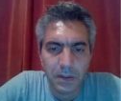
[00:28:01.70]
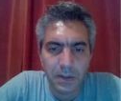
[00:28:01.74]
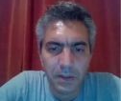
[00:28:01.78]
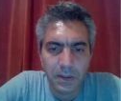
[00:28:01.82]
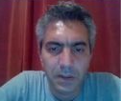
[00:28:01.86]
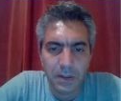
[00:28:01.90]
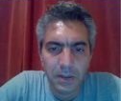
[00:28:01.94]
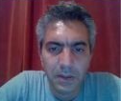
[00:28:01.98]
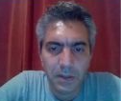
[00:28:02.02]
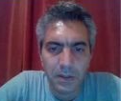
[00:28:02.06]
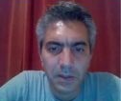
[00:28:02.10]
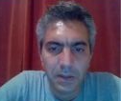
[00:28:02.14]

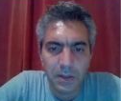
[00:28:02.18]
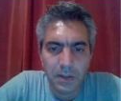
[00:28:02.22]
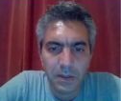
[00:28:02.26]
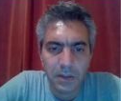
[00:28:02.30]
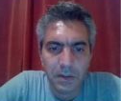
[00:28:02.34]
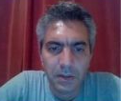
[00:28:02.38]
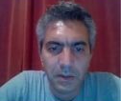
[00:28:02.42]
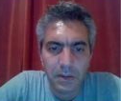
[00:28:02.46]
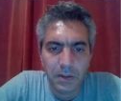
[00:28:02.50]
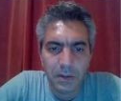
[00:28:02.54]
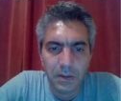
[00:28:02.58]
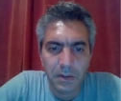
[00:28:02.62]

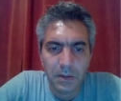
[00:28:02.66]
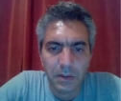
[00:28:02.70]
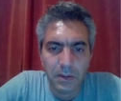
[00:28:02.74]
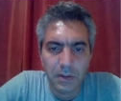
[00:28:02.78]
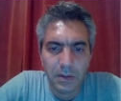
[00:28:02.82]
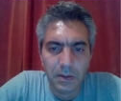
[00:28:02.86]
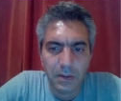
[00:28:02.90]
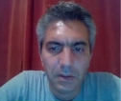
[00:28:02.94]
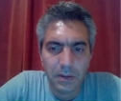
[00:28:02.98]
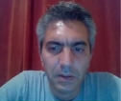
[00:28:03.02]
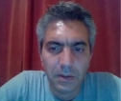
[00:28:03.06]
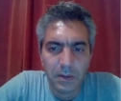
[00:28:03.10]

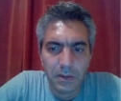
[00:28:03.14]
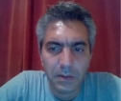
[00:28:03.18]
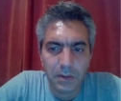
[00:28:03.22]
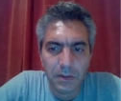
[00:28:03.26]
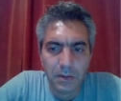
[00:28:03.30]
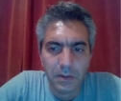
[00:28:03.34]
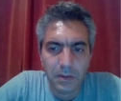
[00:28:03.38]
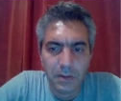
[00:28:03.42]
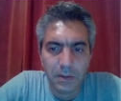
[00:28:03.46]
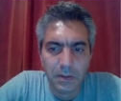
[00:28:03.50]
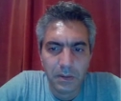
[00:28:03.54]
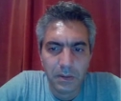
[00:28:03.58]

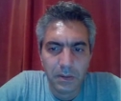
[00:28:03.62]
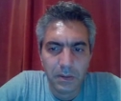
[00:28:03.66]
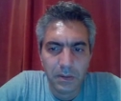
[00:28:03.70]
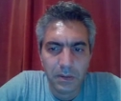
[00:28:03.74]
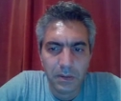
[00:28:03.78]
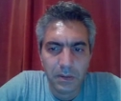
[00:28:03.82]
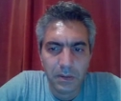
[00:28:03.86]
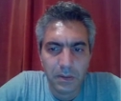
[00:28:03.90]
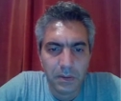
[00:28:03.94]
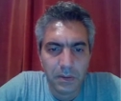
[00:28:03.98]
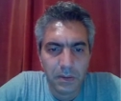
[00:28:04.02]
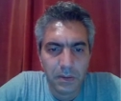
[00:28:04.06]

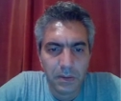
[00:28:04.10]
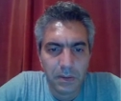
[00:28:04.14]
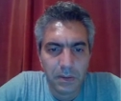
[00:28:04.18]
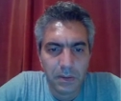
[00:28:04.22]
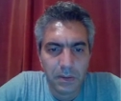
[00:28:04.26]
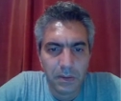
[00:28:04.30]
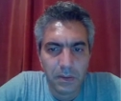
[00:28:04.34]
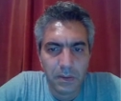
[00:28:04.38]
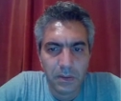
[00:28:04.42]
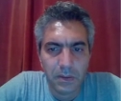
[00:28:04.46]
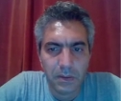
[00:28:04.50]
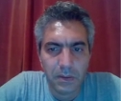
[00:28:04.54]

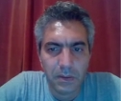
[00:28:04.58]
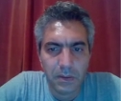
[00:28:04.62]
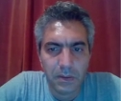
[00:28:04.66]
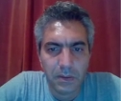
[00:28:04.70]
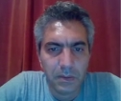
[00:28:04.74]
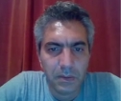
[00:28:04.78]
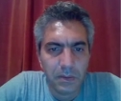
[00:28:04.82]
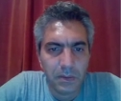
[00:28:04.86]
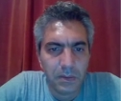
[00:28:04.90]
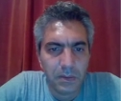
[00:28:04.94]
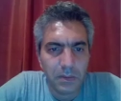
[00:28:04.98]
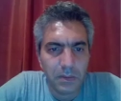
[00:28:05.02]

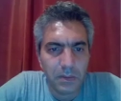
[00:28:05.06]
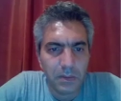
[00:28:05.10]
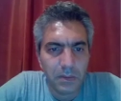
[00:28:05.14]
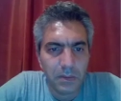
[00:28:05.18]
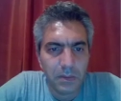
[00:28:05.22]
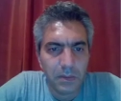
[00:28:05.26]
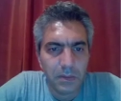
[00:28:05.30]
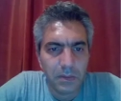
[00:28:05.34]
[no speech]